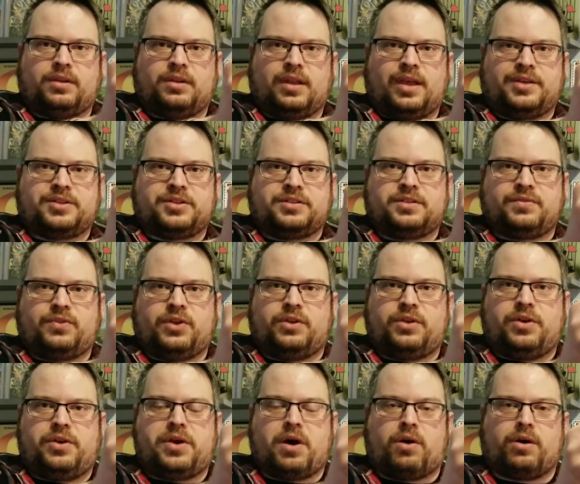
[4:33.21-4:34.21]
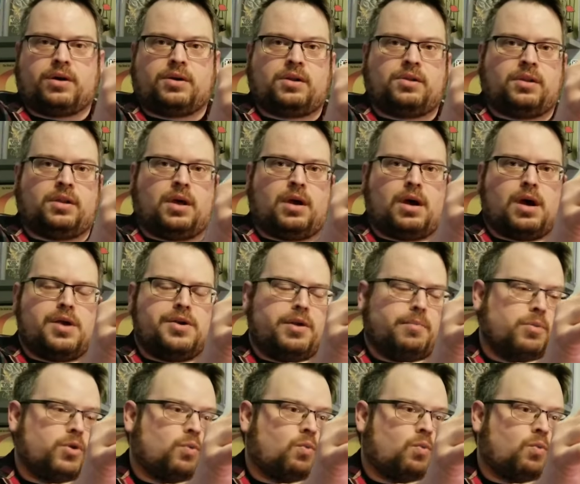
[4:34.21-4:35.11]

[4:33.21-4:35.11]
Legends of the Dark Claw number